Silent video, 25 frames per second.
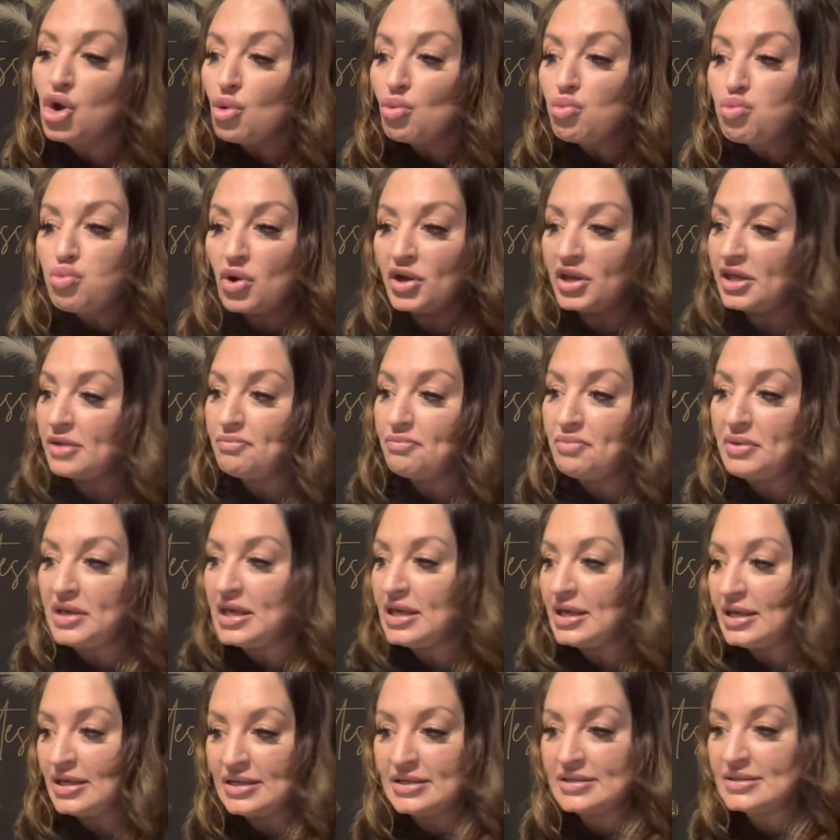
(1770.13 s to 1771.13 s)
Would it
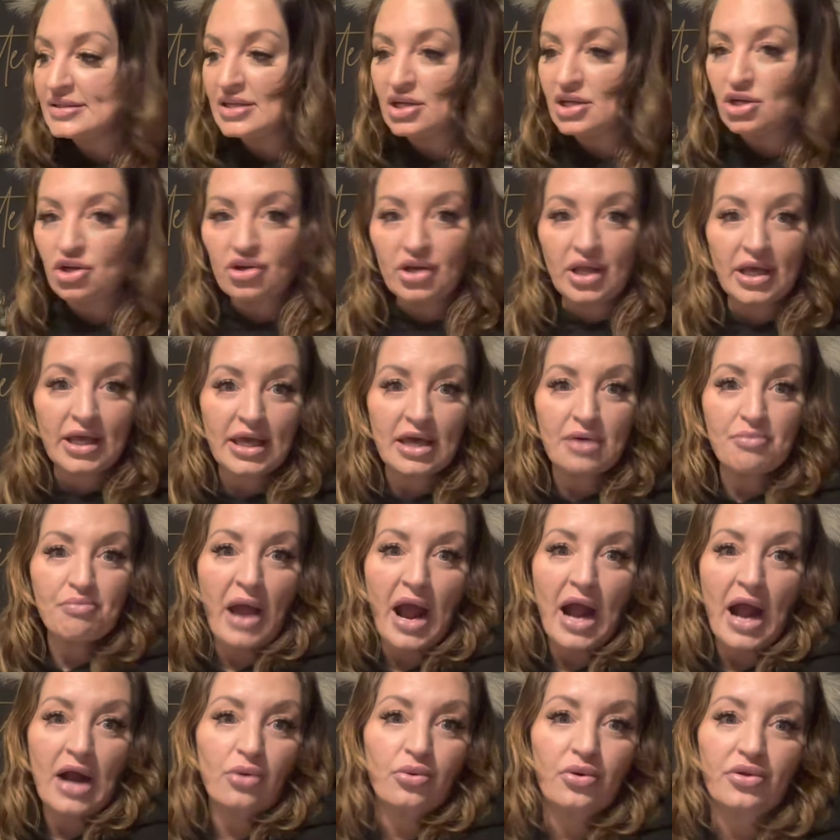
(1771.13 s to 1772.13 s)
be easier to get
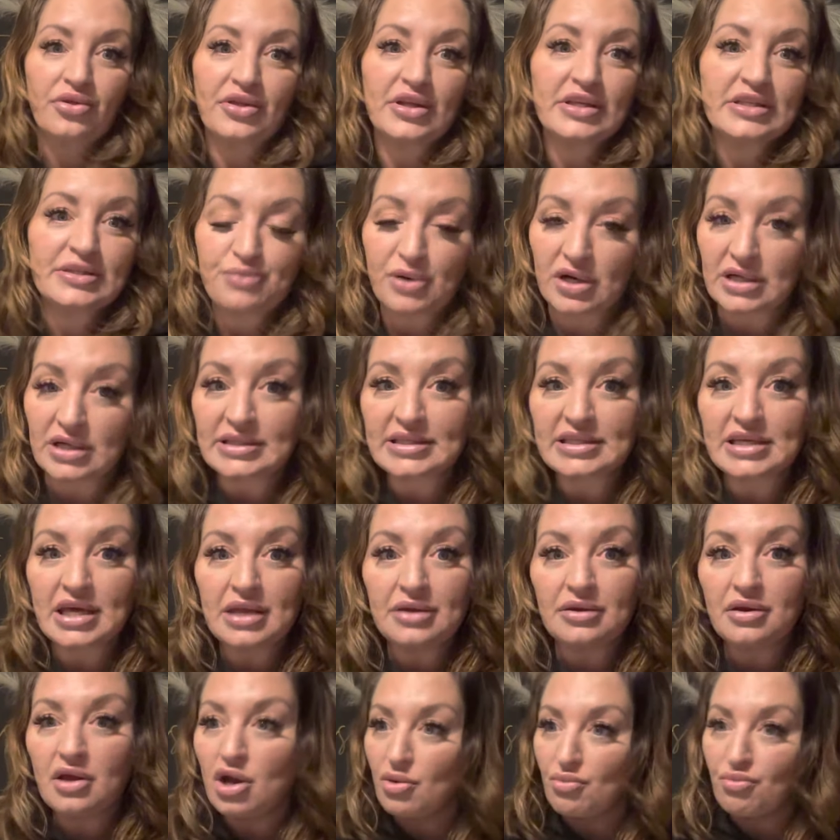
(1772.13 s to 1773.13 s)
back with this
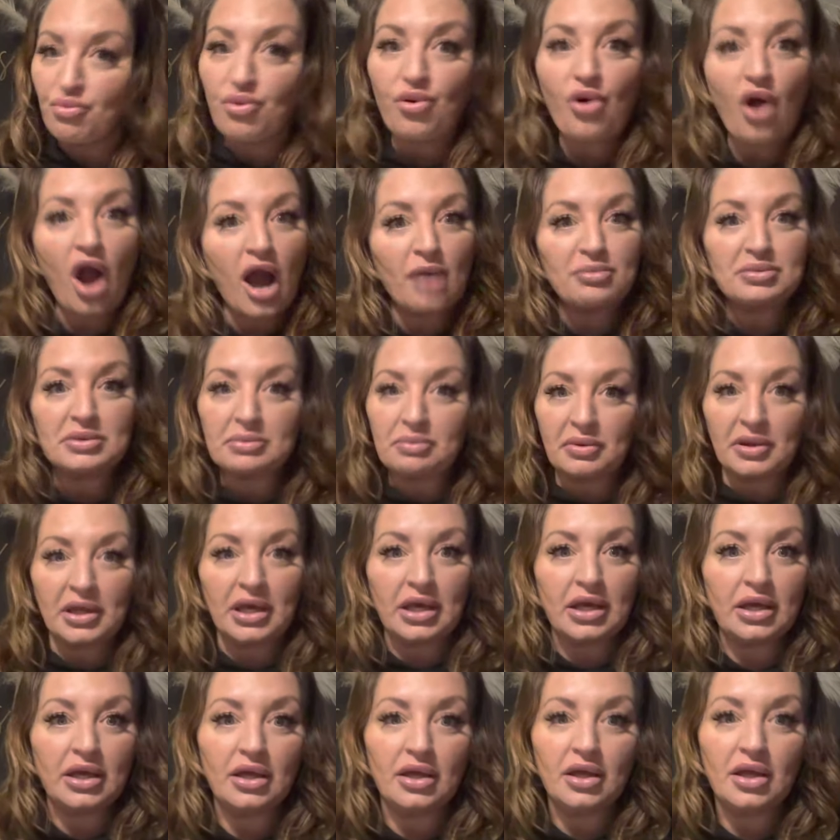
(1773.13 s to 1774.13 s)
person?
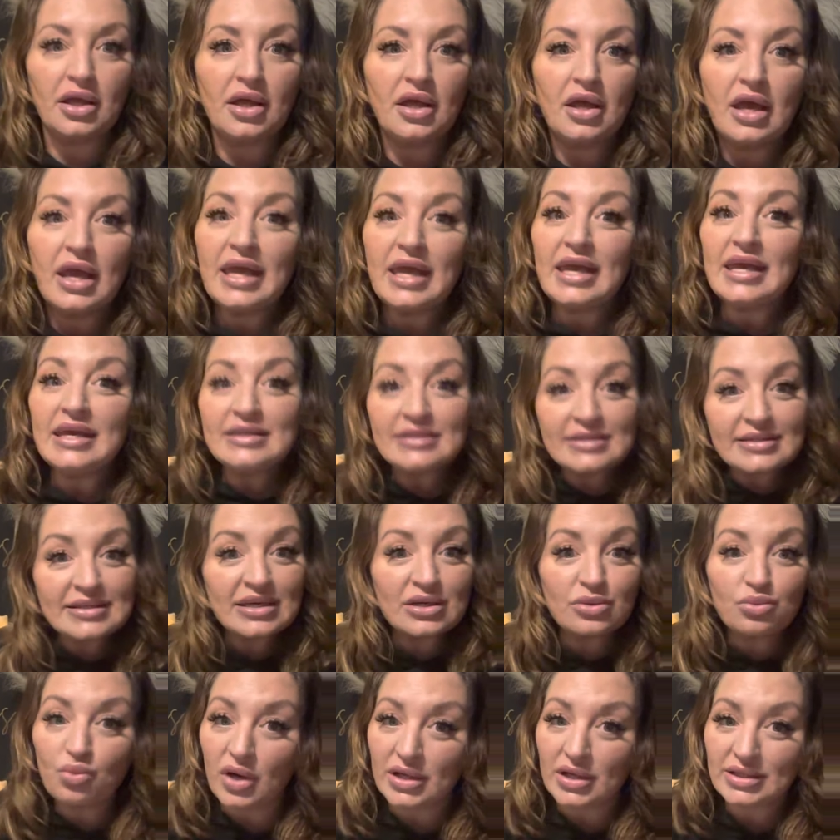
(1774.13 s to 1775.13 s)
Probably. Is
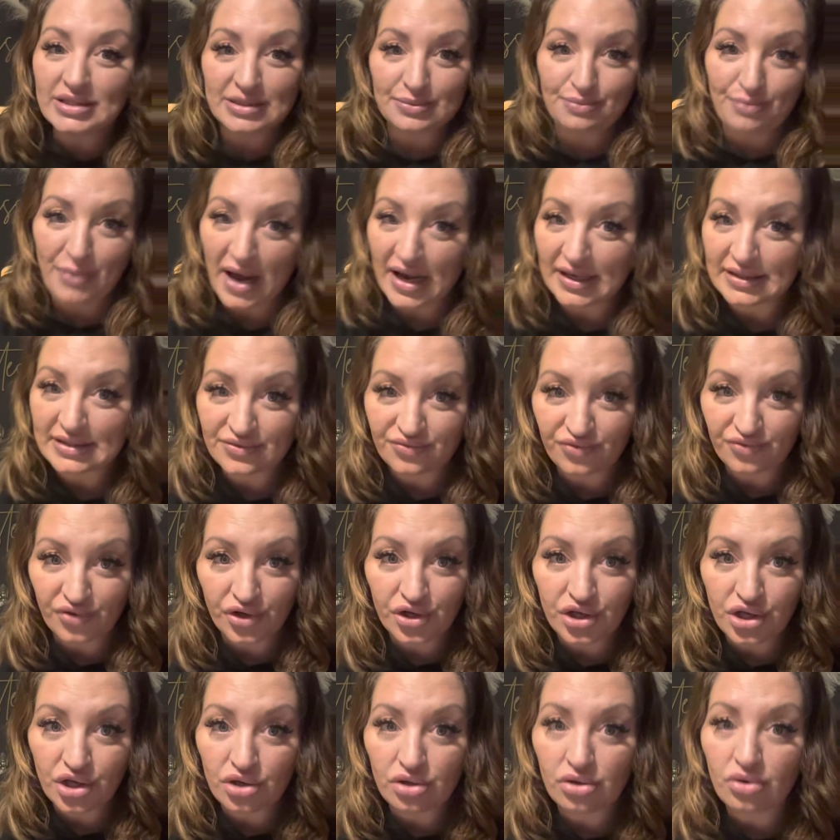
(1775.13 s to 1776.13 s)
it what's best for
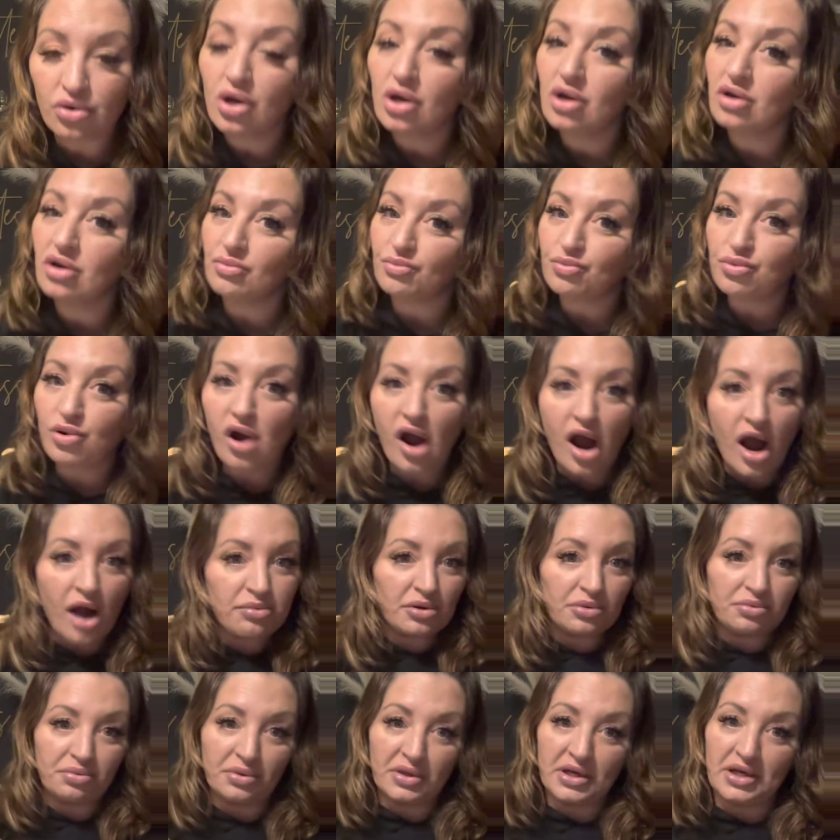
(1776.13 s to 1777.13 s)
you?
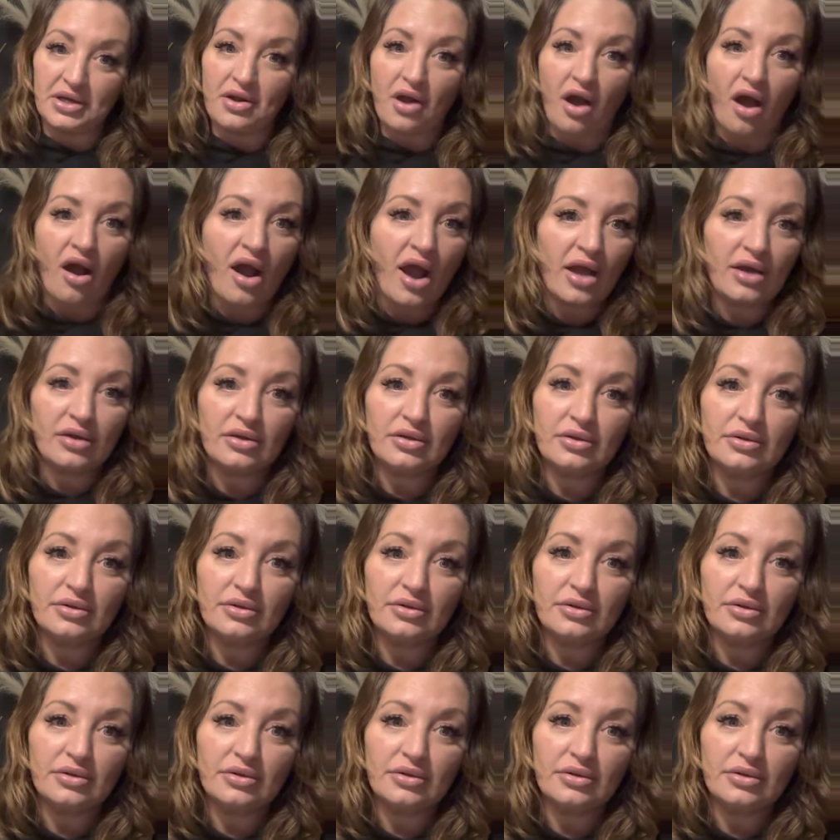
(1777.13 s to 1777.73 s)
Probably not.